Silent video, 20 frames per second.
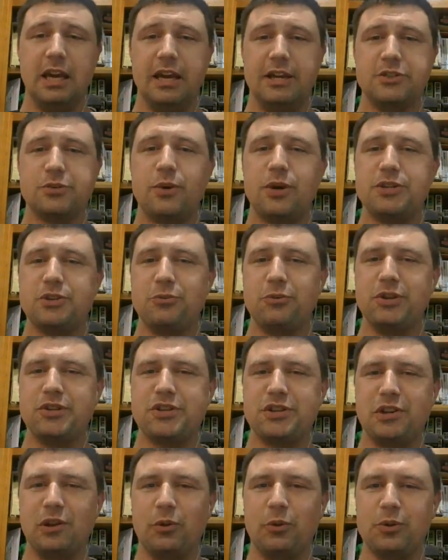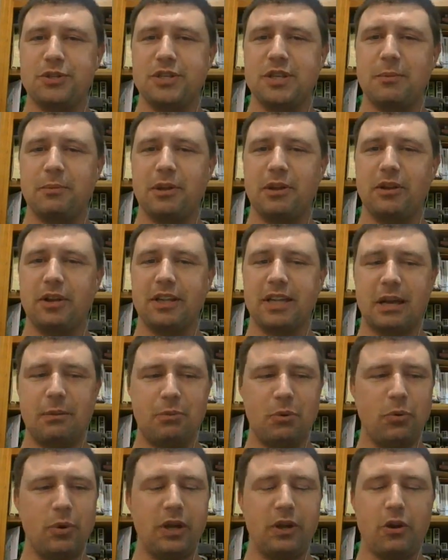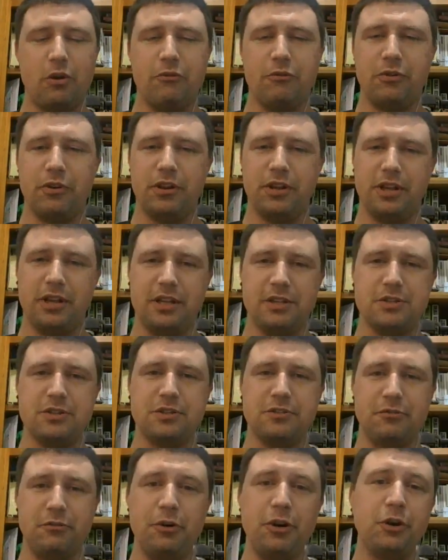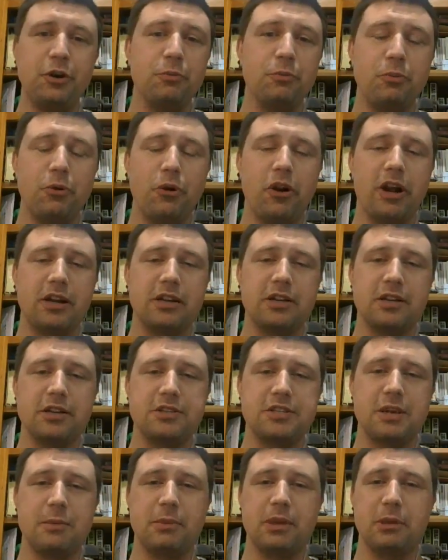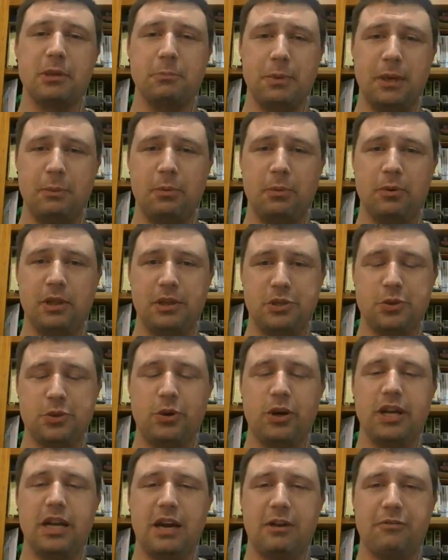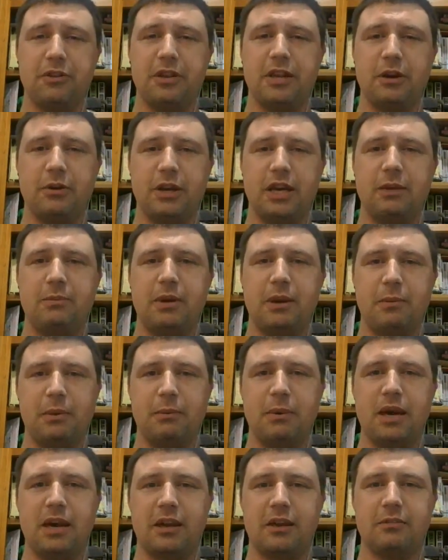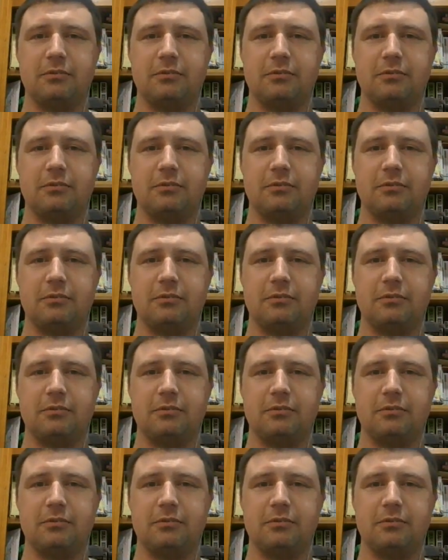always a risk to launch something like that, but we're confident that this is a very good product and it's something that people enjoy enough that they'll keep coming back.